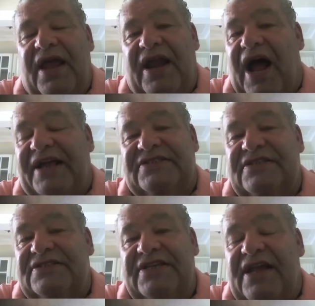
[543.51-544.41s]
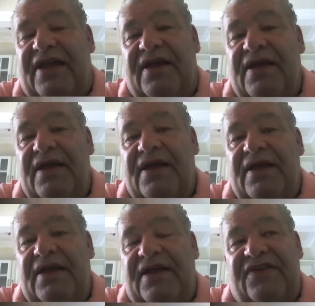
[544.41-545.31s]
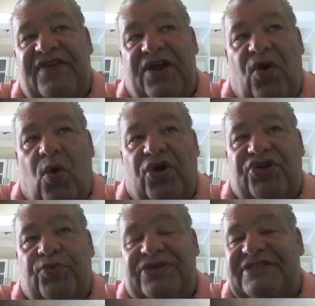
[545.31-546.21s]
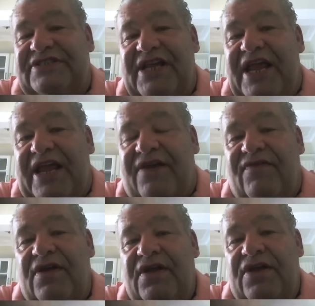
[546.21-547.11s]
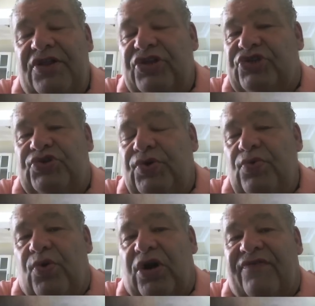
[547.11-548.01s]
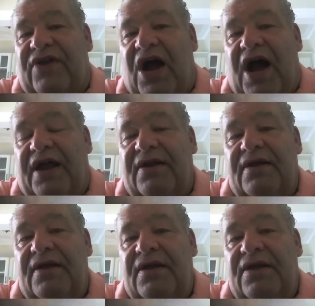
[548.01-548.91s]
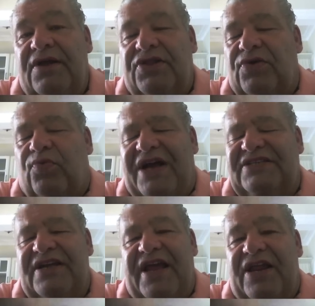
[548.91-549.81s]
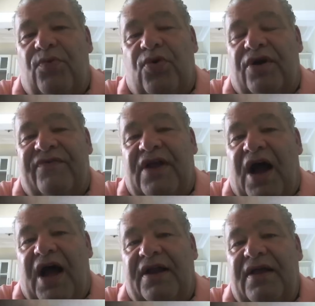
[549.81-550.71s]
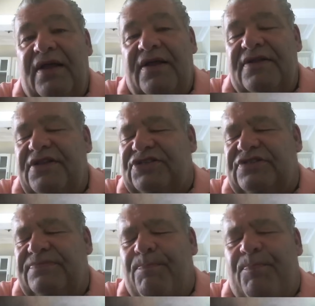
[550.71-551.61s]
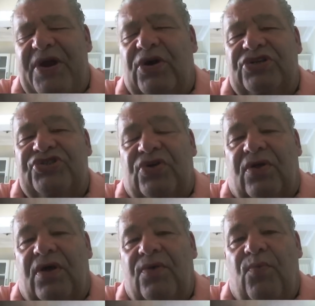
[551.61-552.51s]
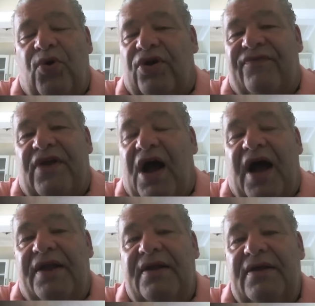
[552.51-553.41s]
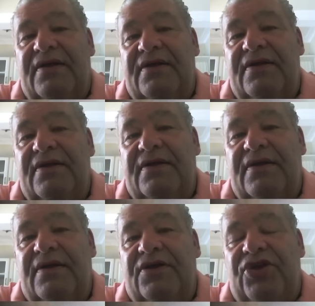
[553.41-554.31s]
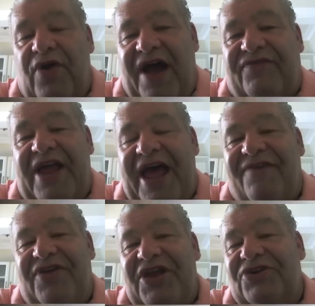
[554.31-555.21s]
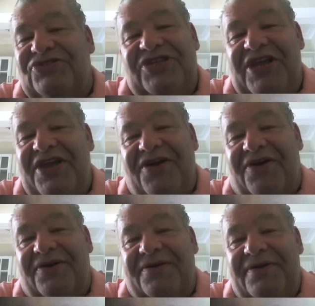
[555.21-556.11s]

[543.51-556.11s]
and eyes to see. You see, in order to receive the true Word of God, the resonating Word of God, the spiritual Word of God, you have to have ears to hear.